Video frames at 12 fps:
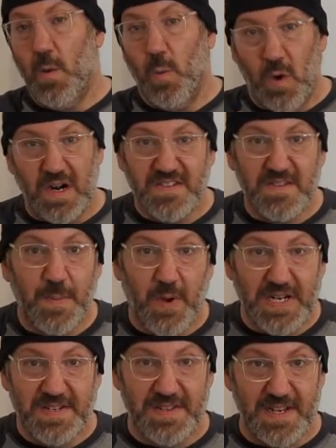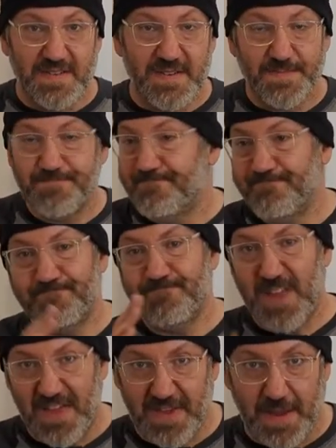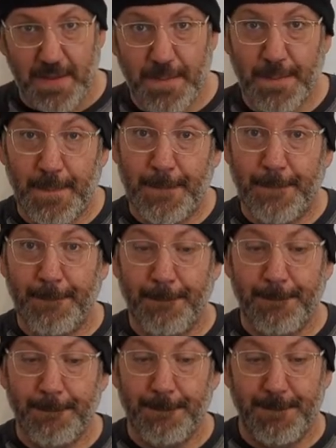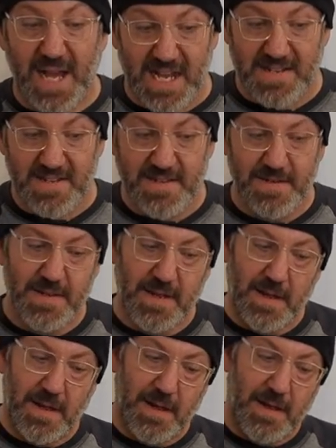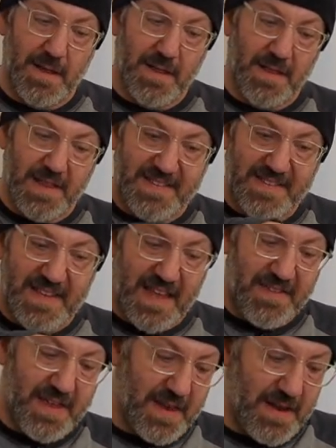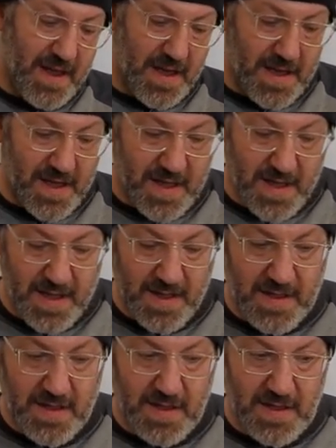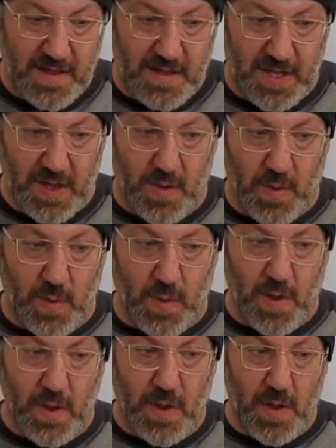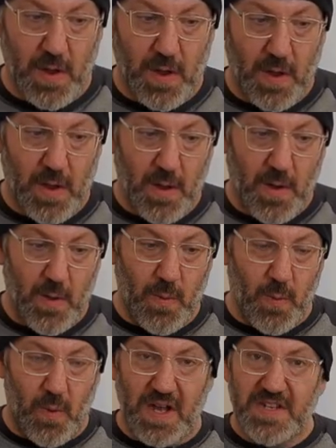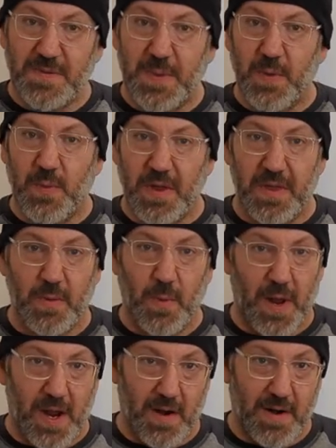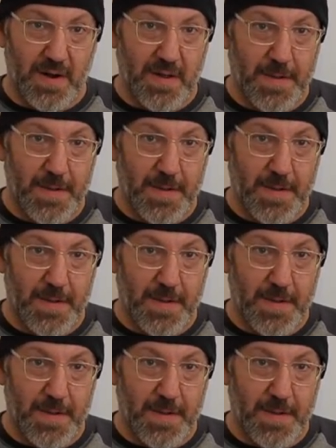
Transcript: What is the point to this? Nothing. But let's say that uh, you want to be really weird,